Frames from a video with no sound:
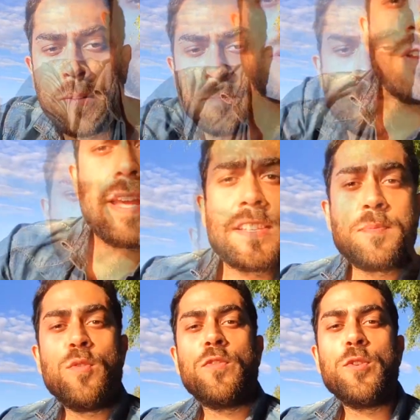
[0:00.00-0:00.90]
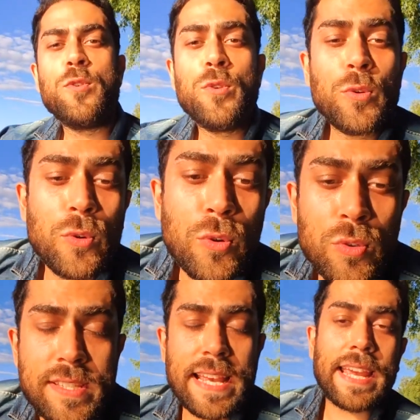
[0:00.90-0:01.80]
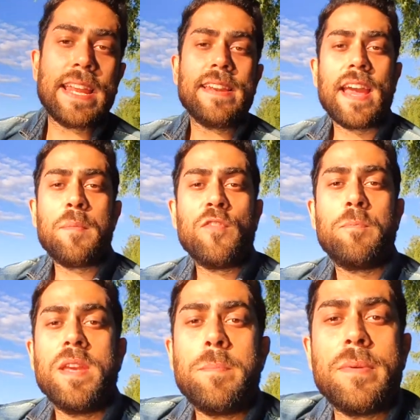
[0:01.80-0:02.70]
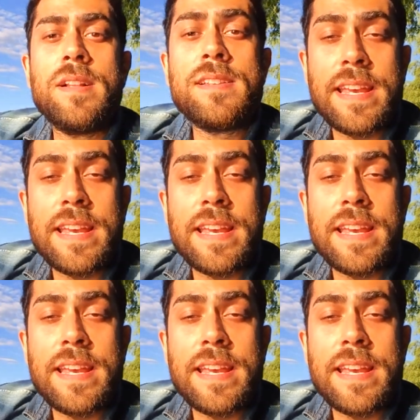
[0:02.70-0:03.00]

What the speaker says: So let's move to second type of people,